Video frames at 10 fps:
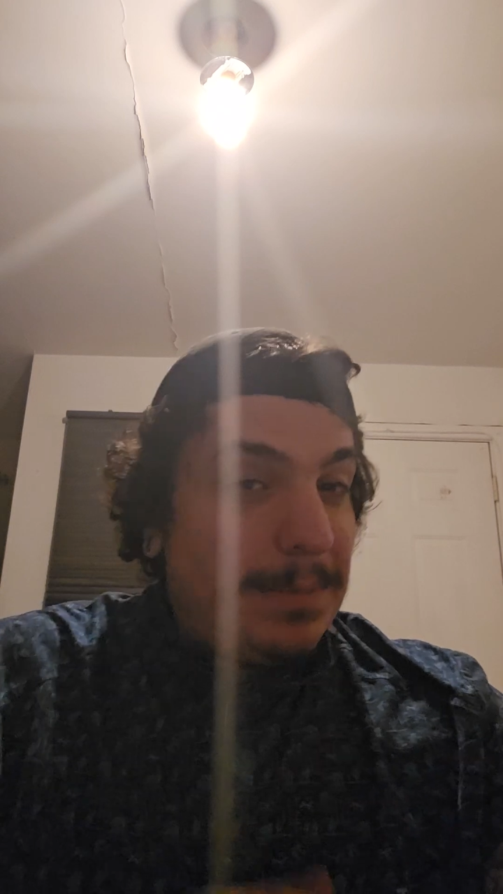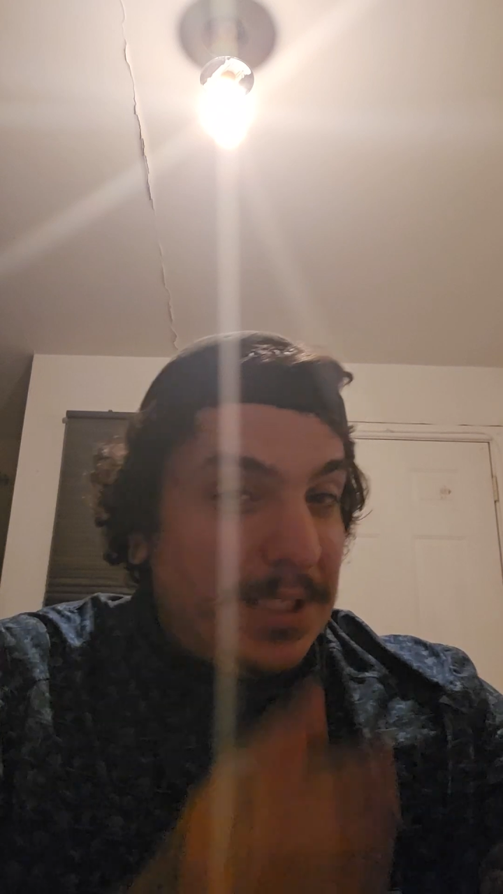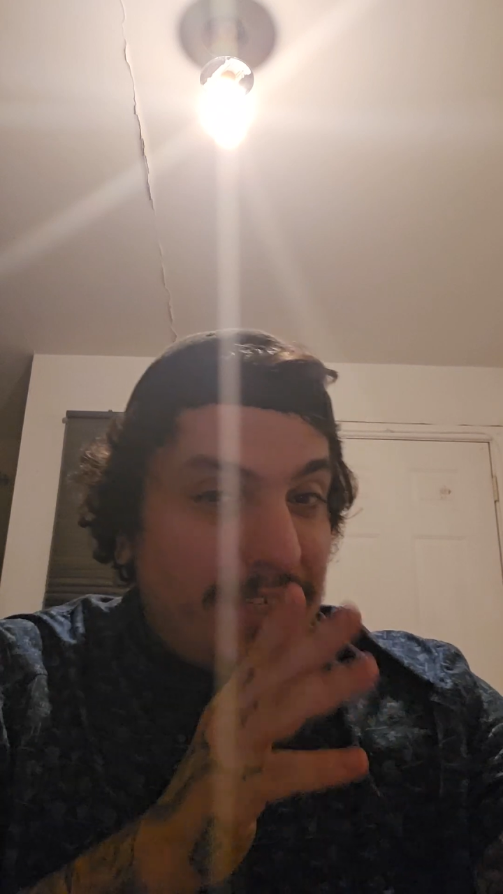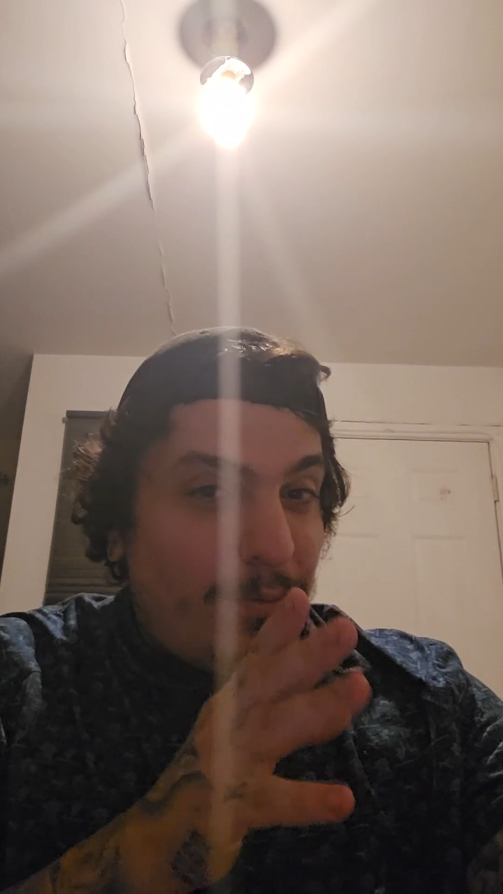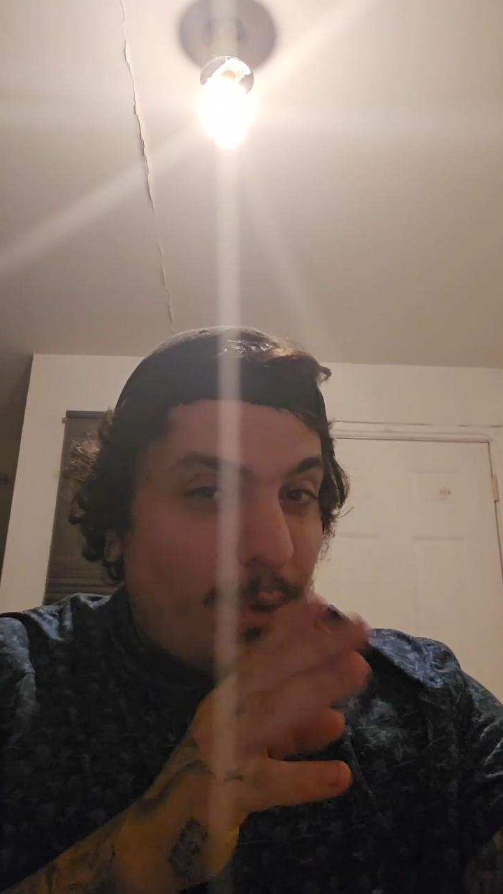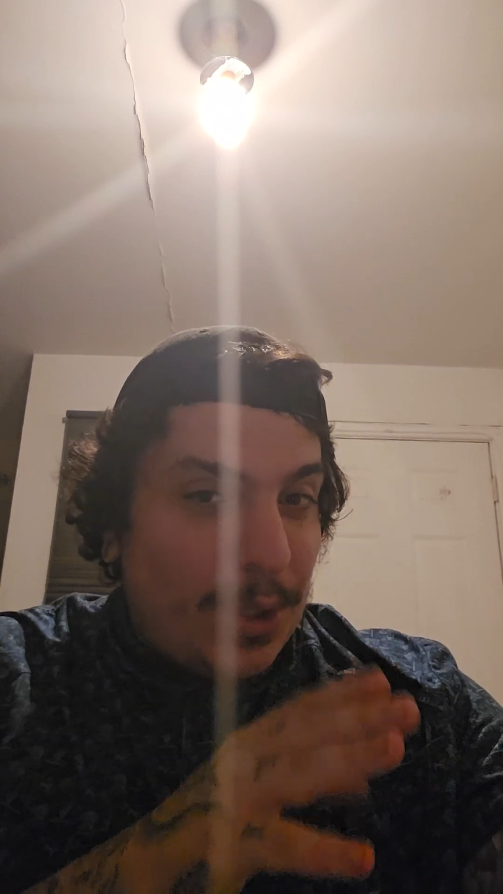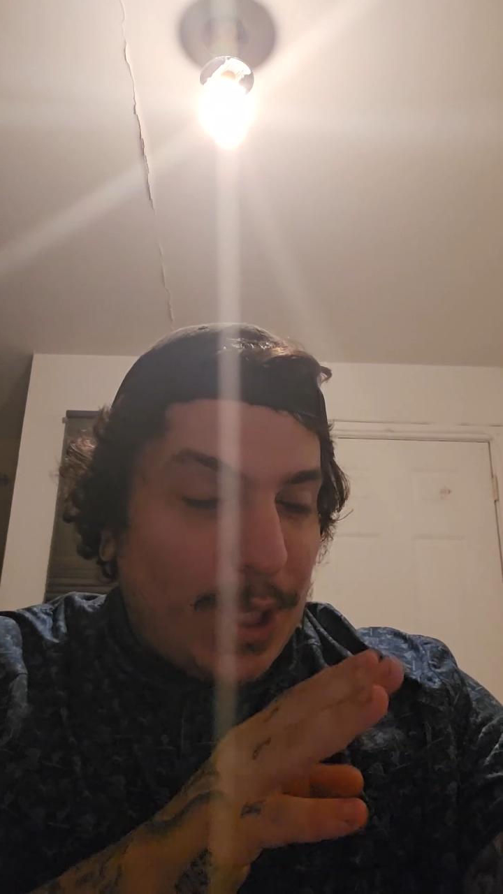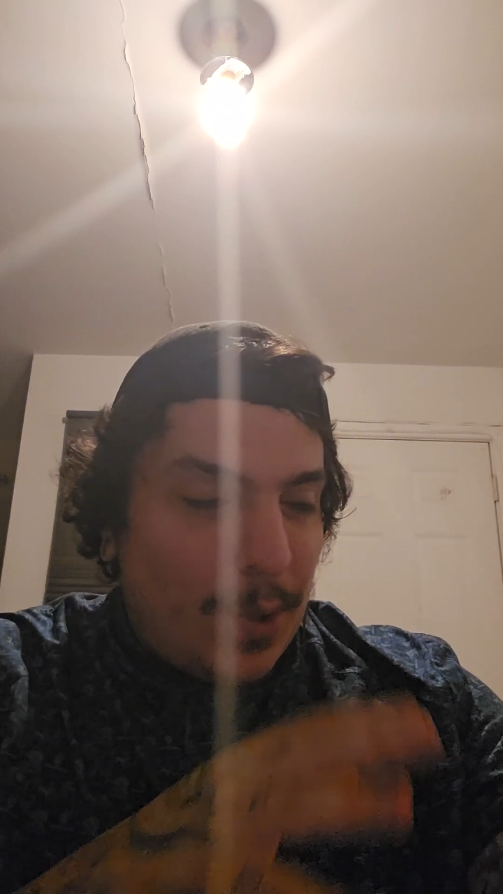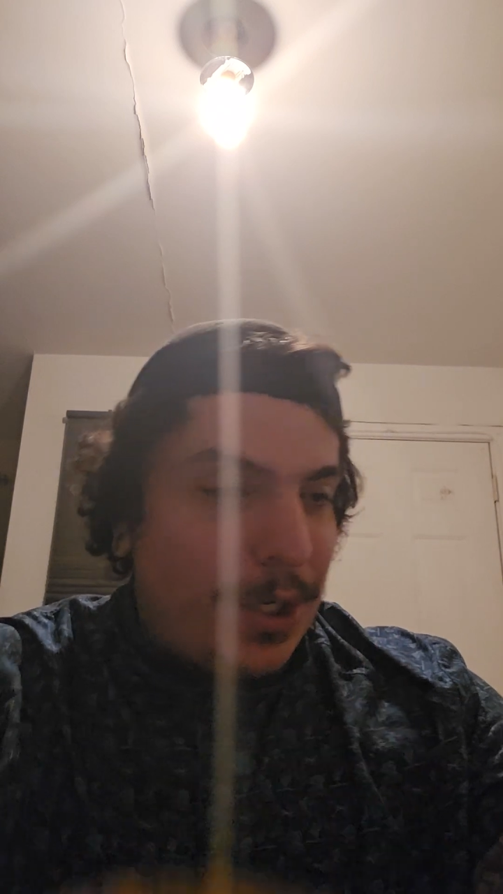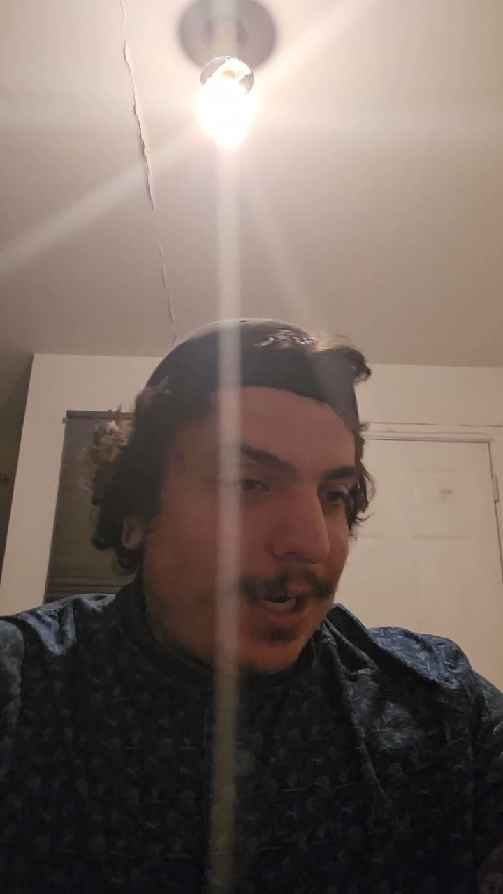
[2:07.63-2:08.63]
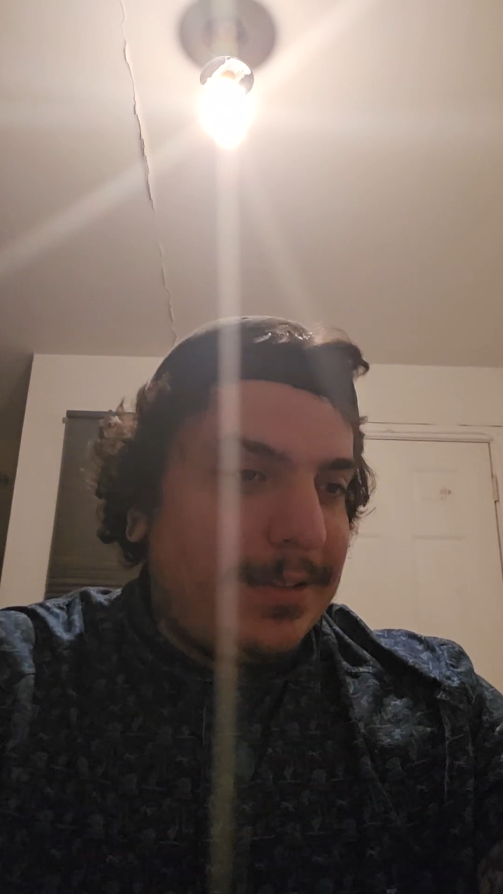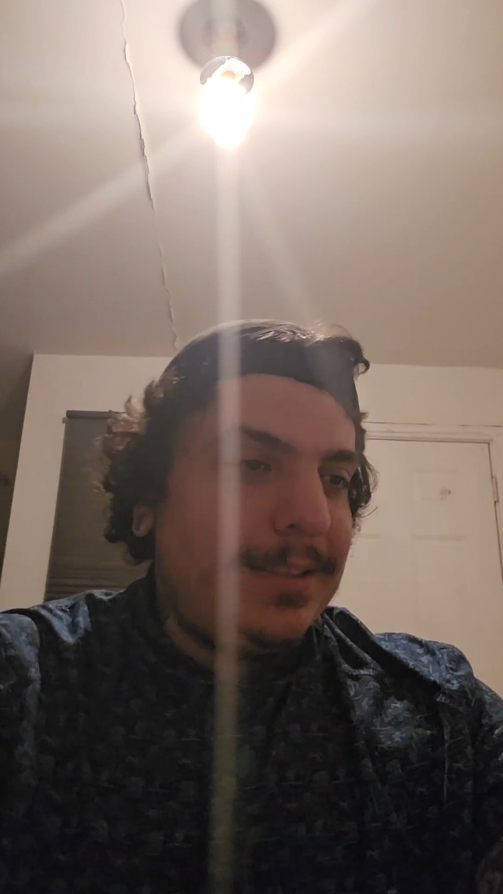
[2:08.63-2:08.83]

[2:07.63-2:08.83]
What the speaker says: maybe she won't know, you know?